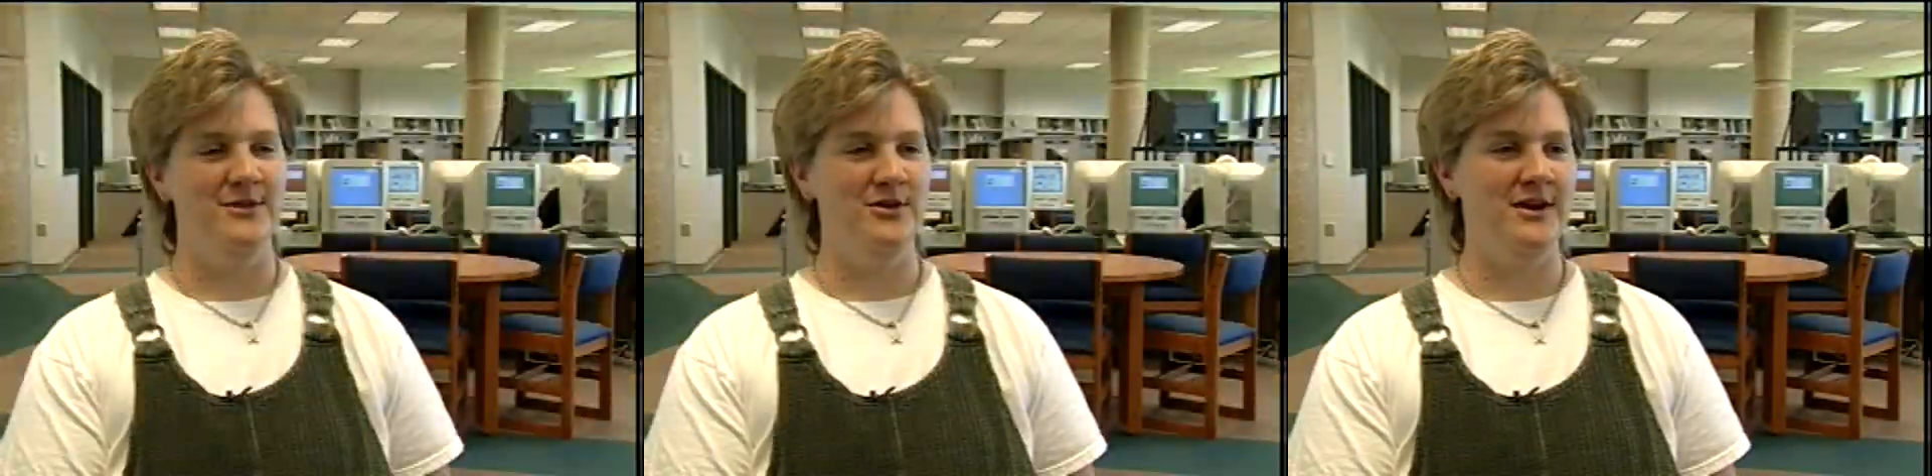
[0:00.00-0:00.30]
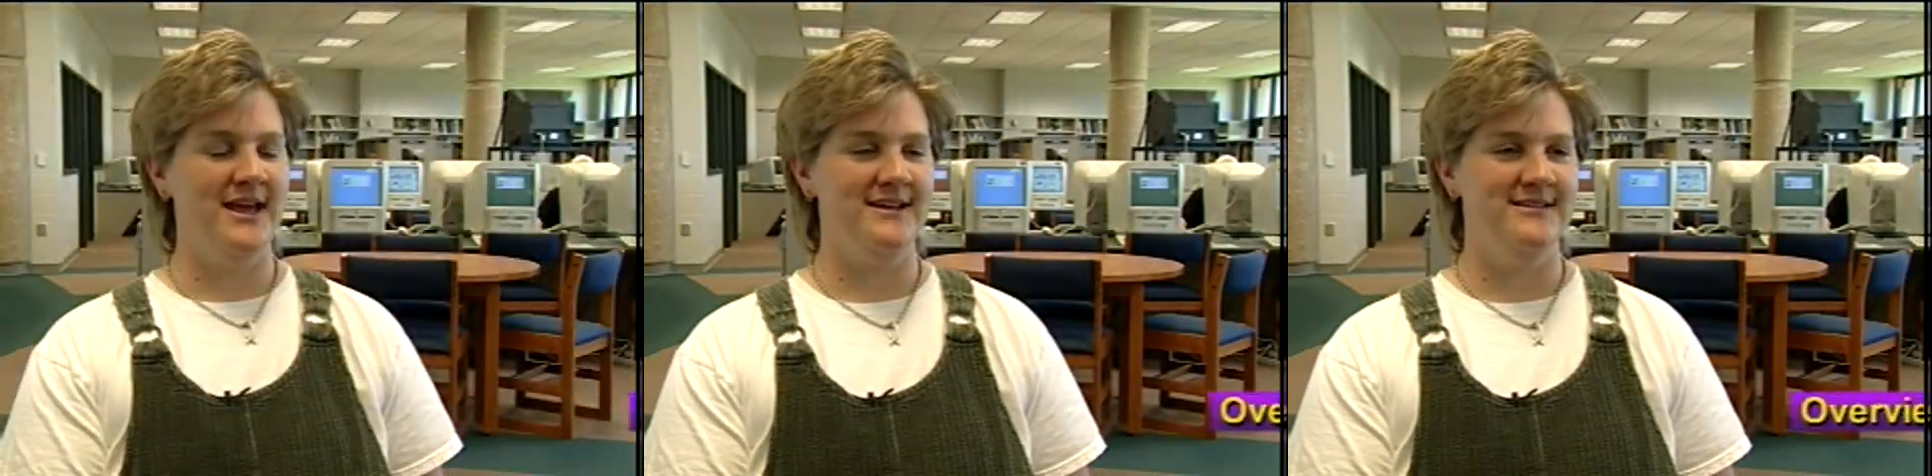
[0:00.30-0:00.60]

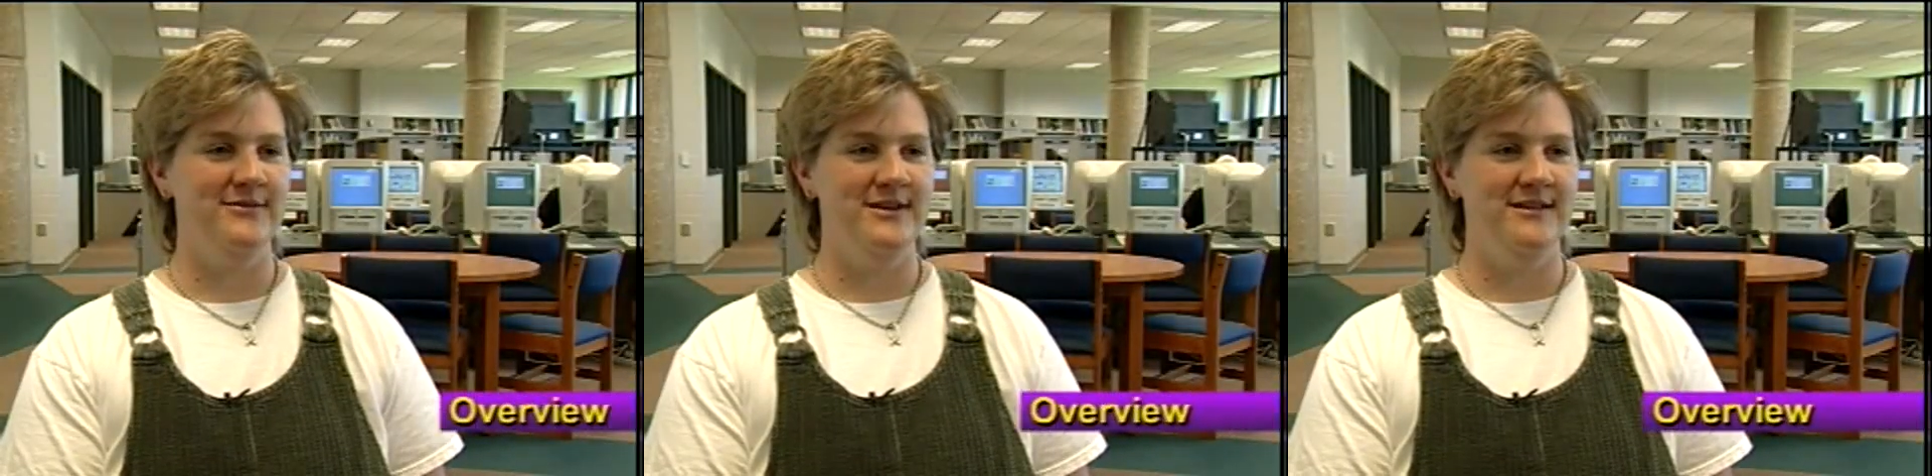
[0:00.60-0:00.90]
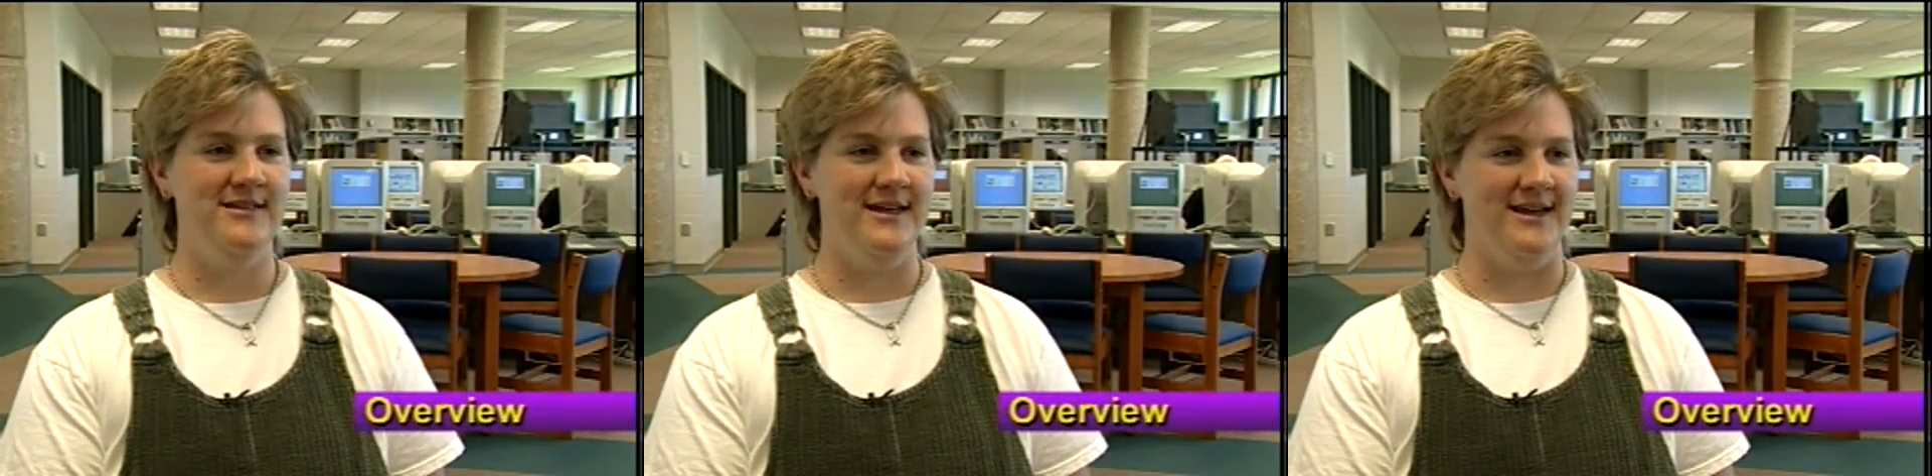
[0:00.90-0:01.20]
learning
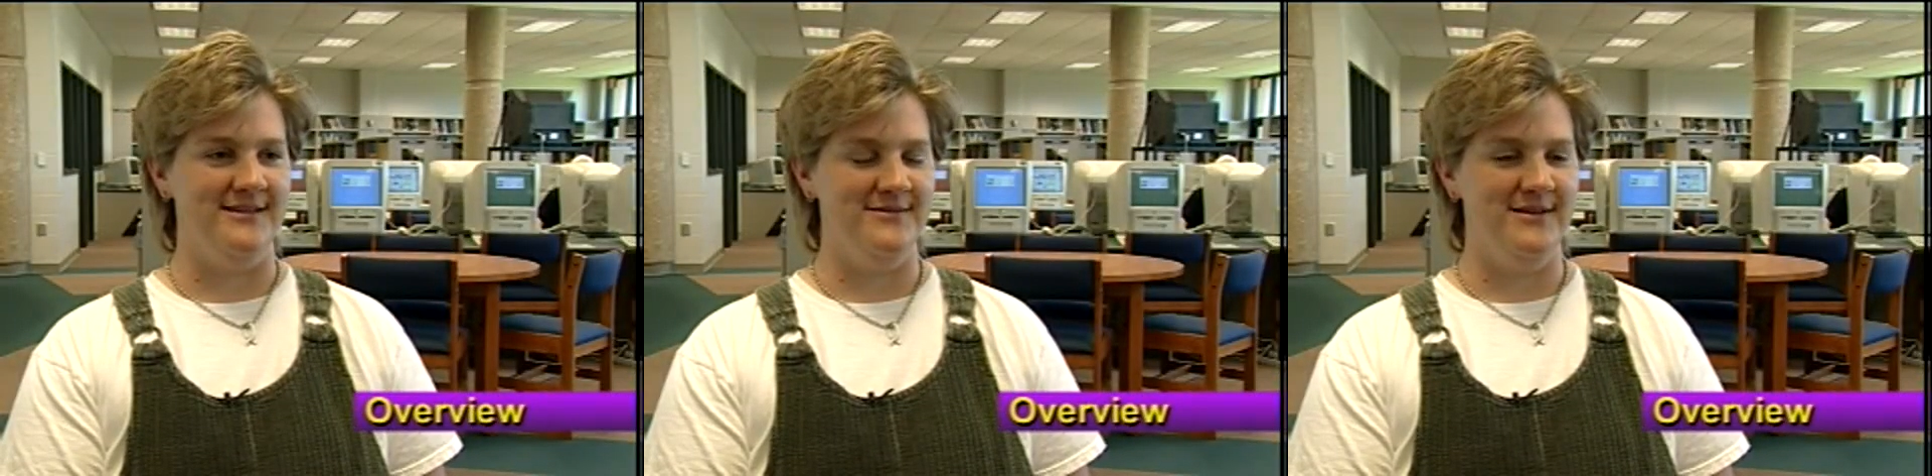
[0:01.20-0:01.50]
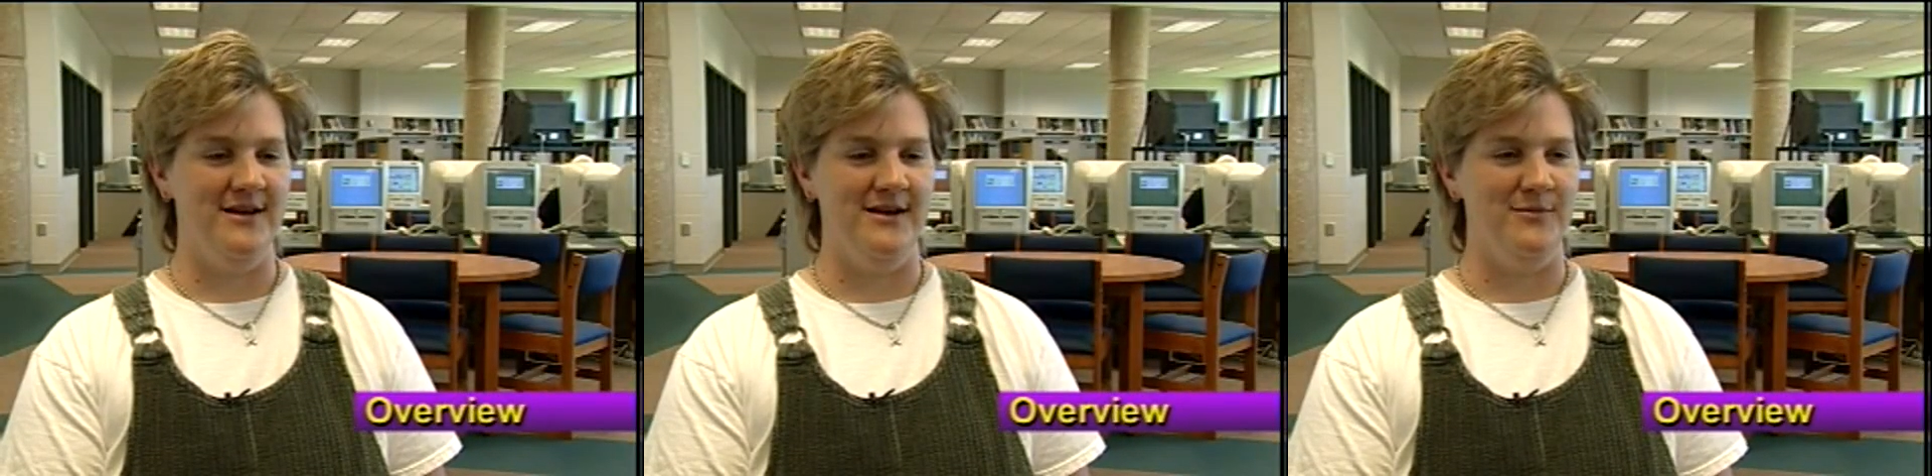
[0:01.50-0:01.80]
activity that
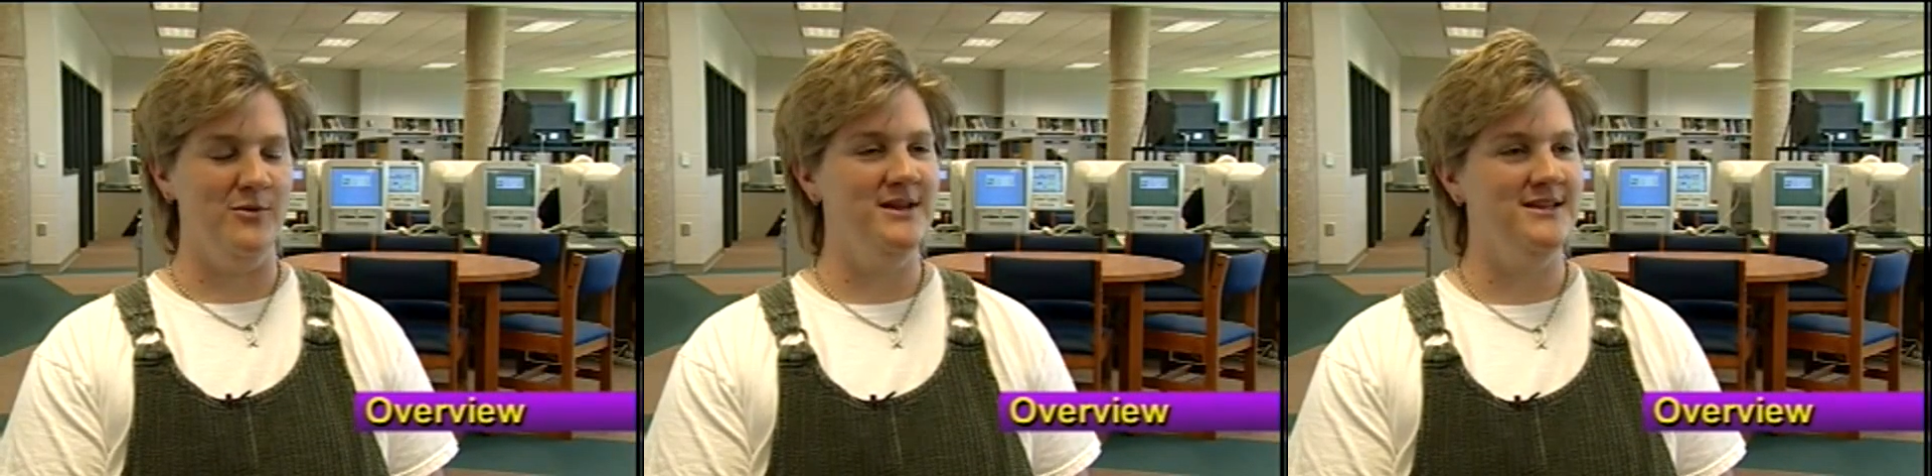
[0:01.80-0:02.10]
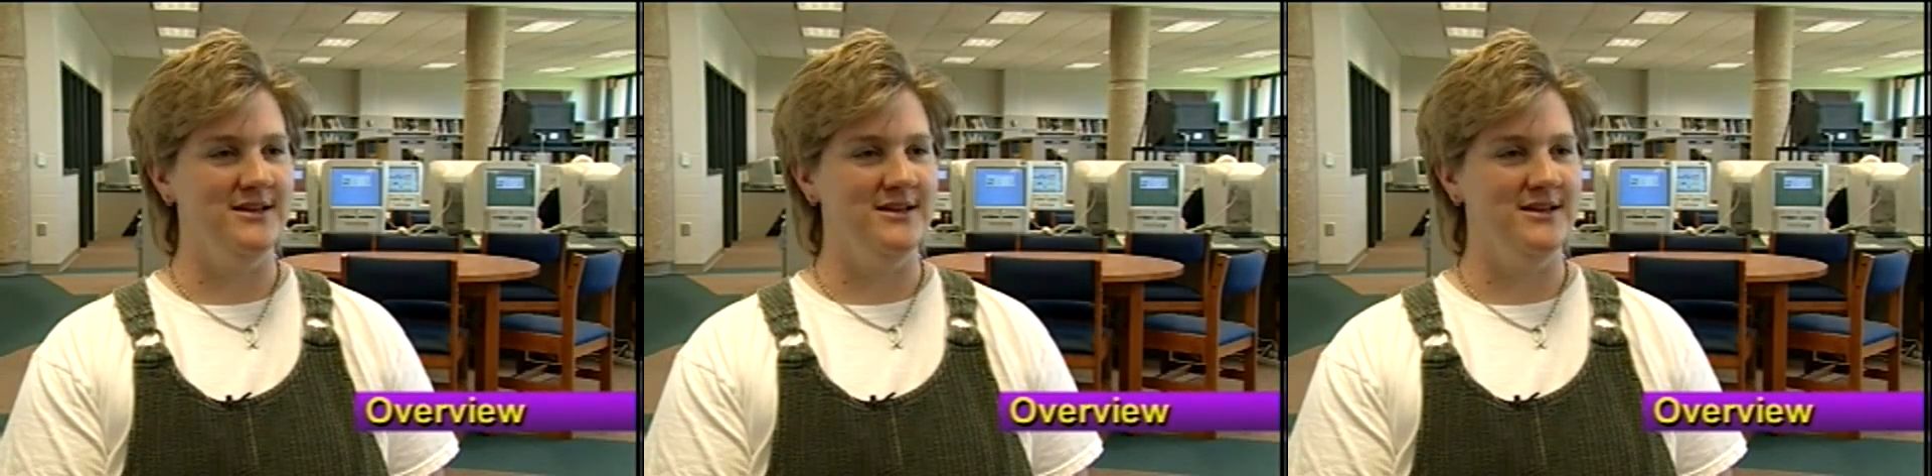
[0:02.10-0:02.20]
we